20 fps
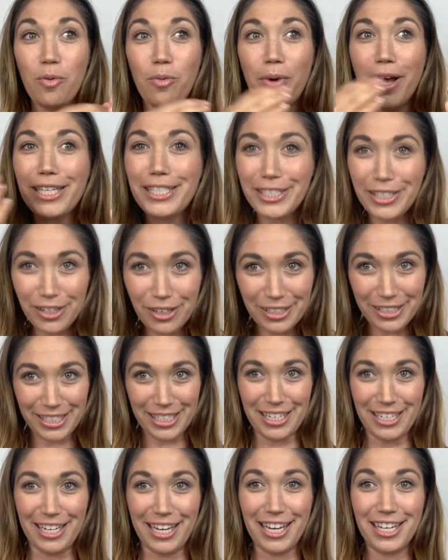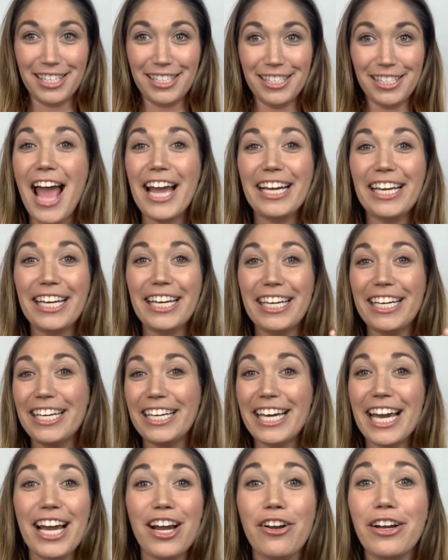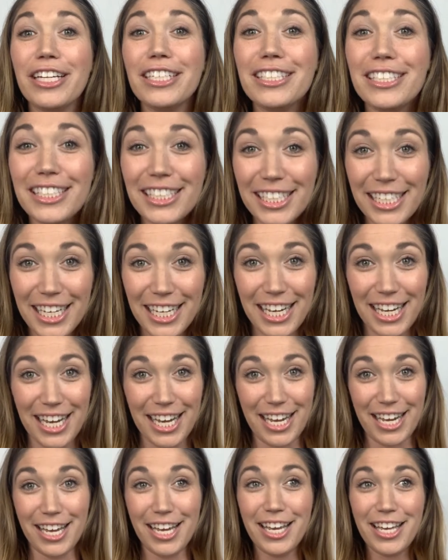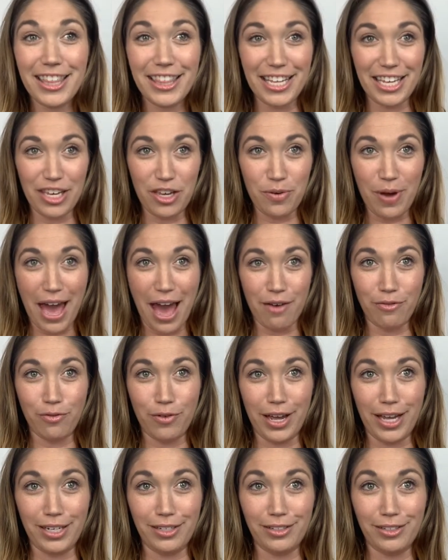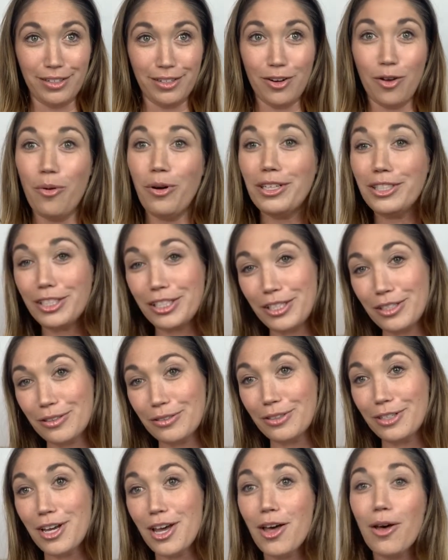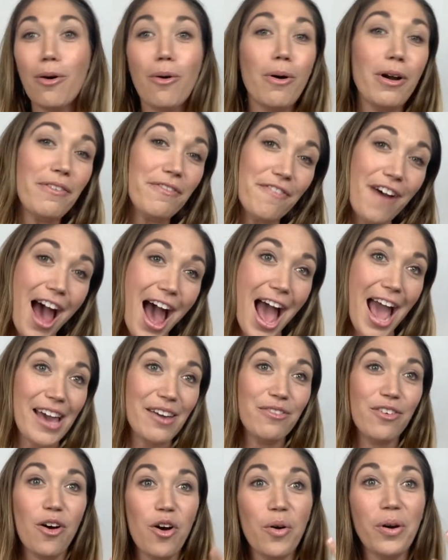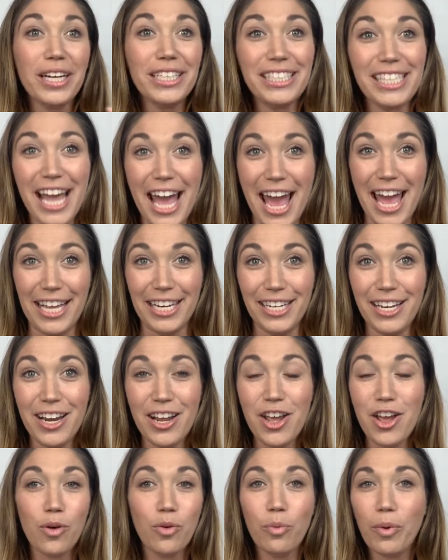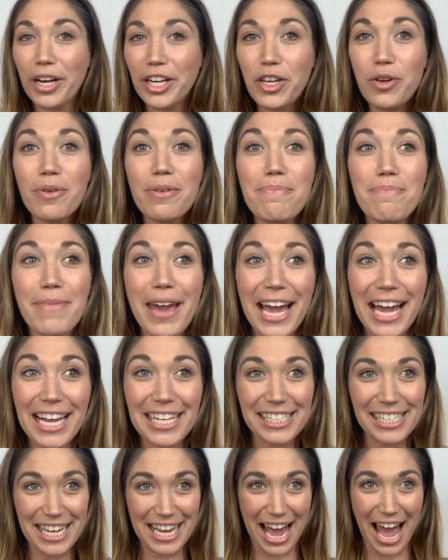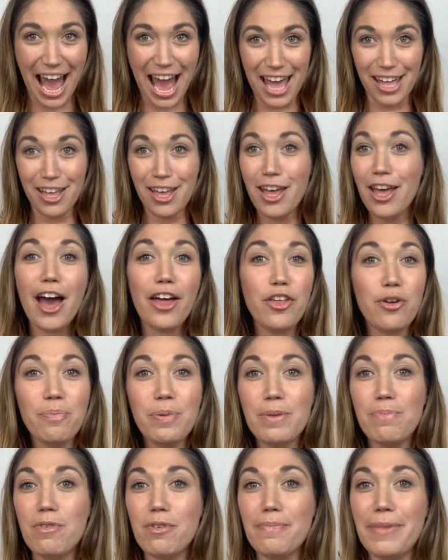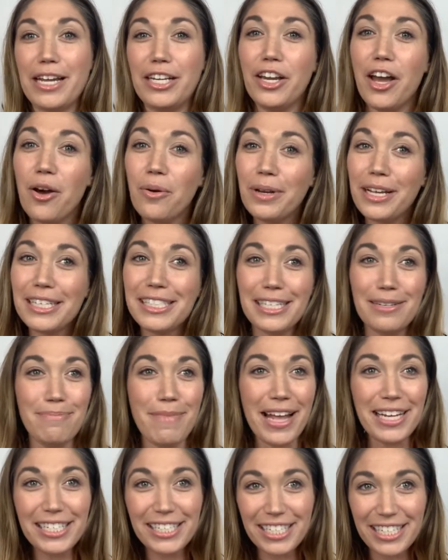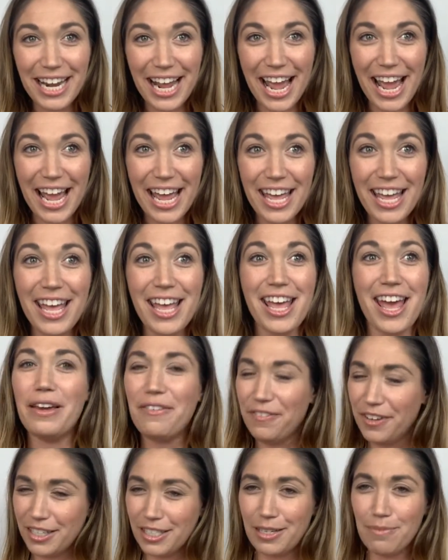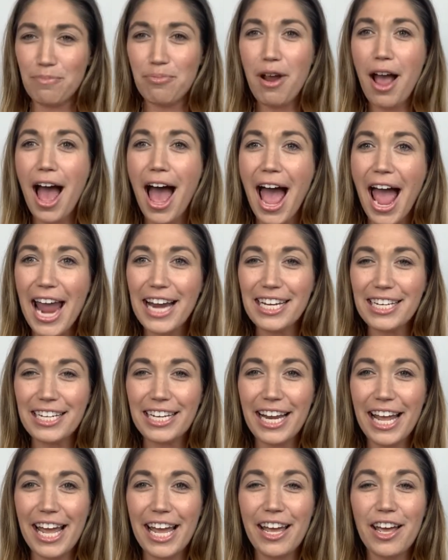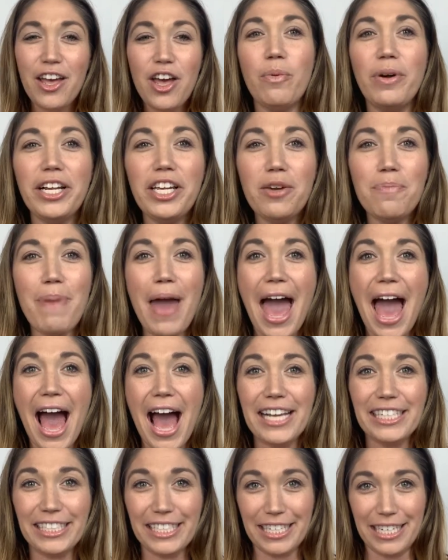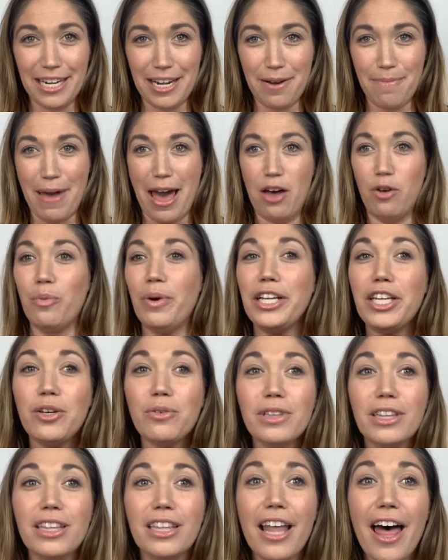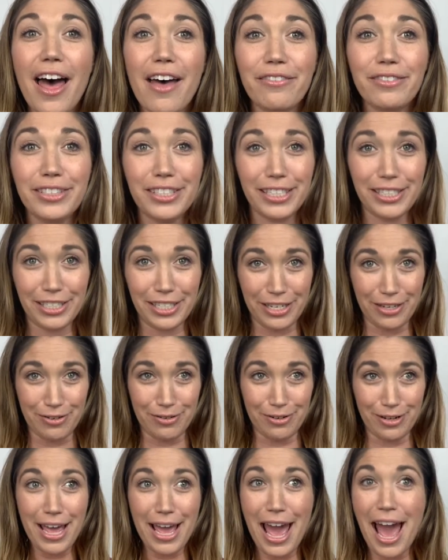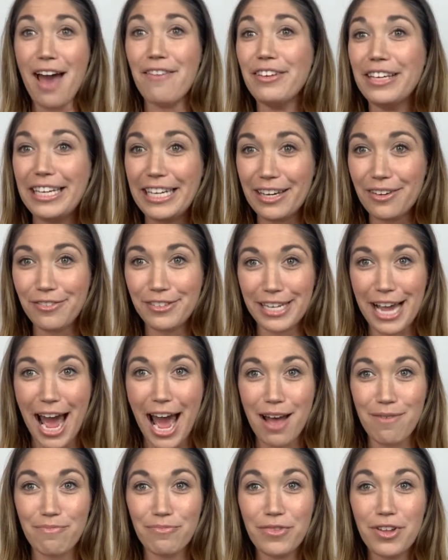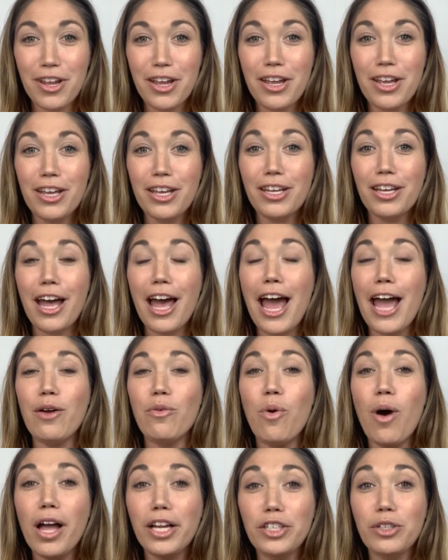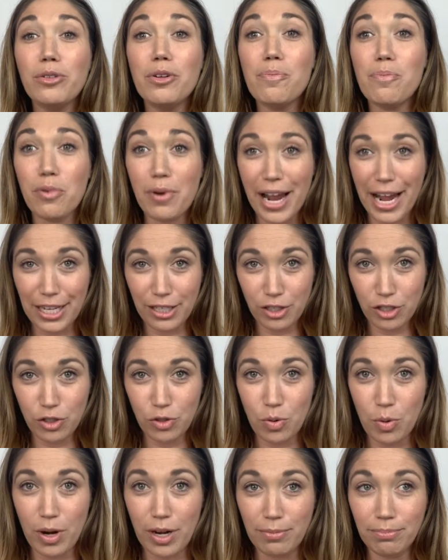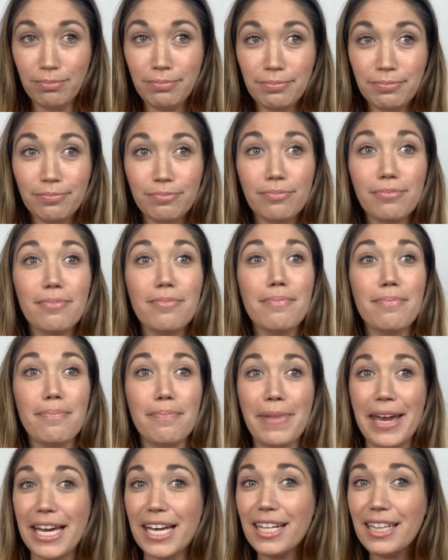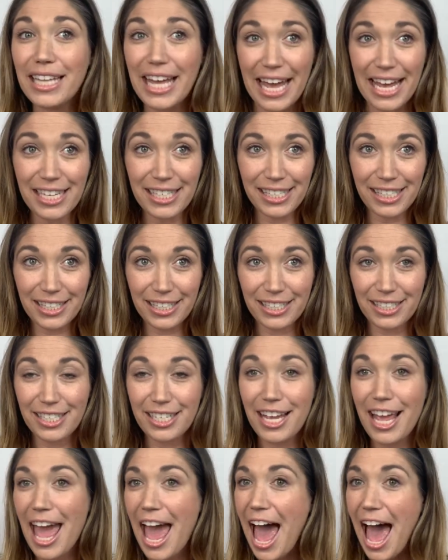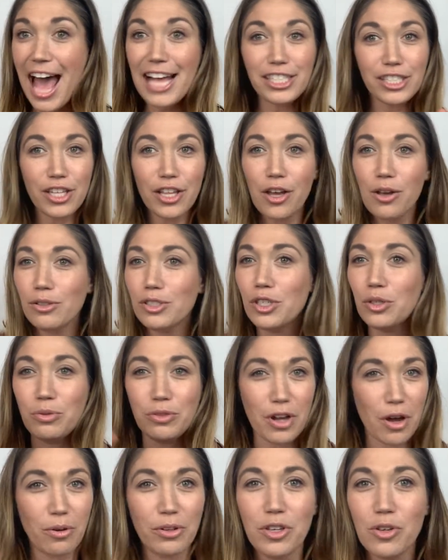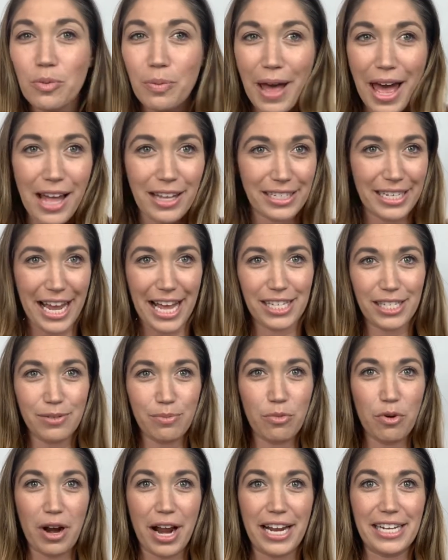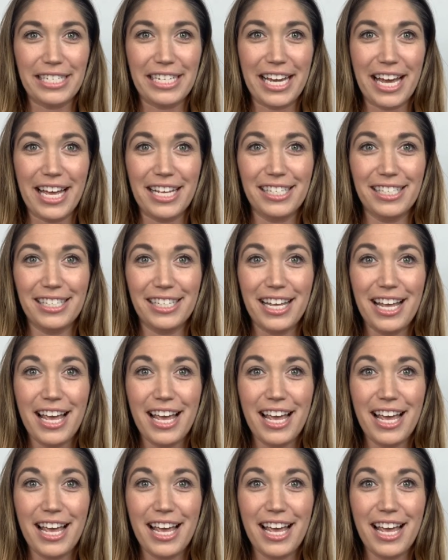What's your genius? I guarantee that you have 1, or 2, or 5, or 10. What are you amazing at? Other people may notice and mention it, may feel some pride in it. What are you passionate about? What do you love to do? Have a gift at? I want you to brainstorm, make a list, ask those who know you well to get some more ideas.